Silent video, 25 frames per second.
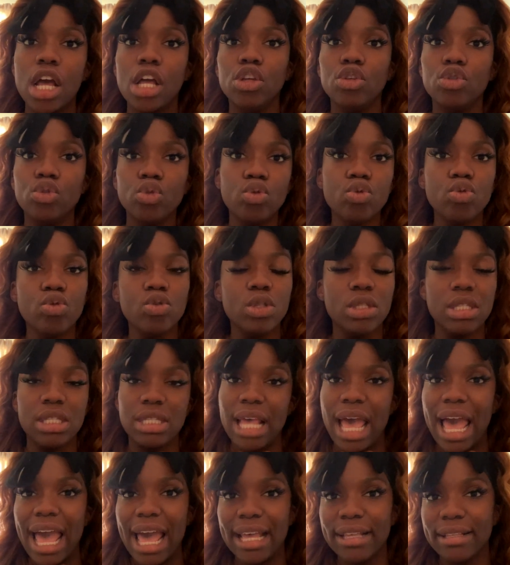
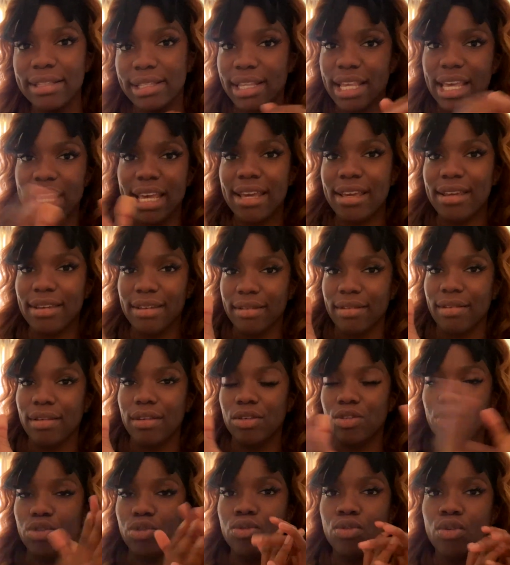use as a,
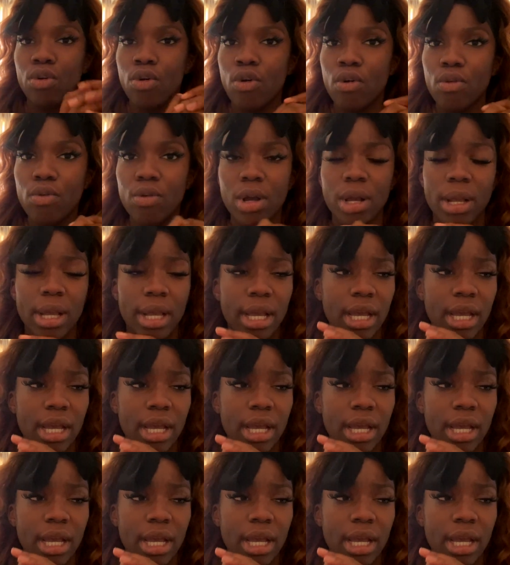you know,